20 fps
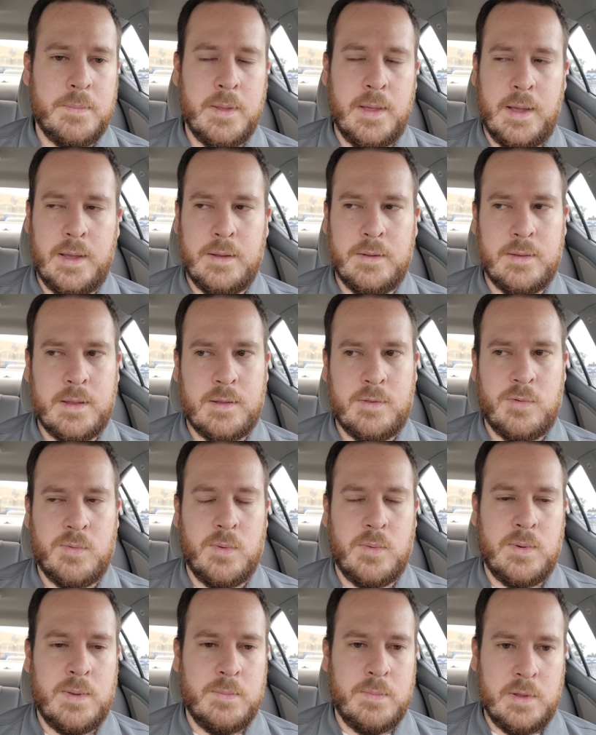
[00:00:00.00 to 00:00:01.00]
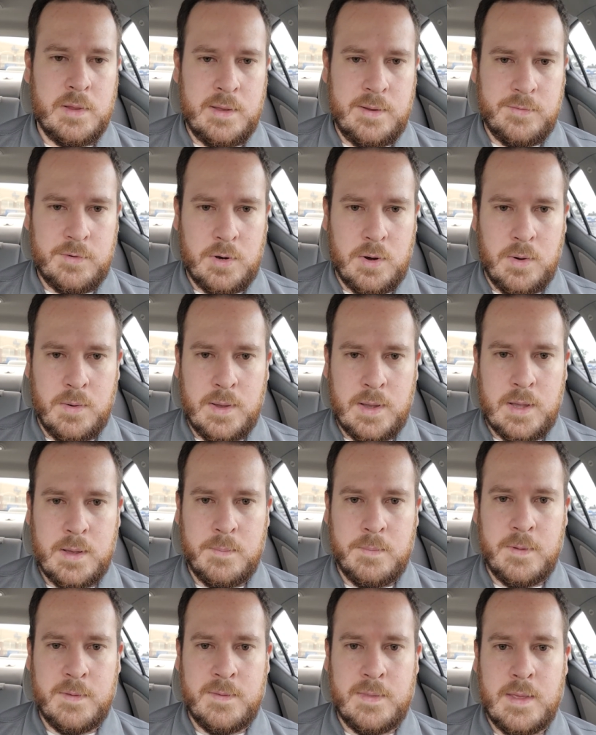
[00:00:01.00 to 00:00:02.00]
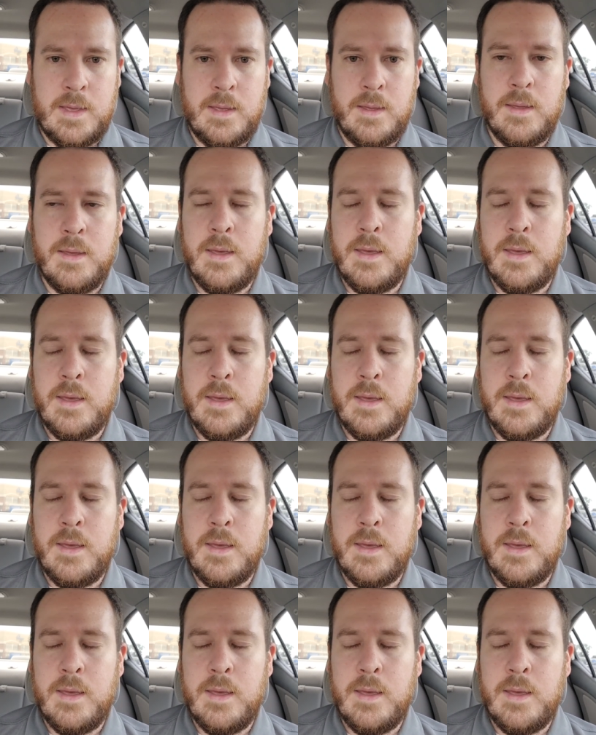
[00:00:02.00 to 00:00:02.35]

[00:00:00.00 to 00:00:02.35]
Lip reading: Like that's what we believed growing up, is that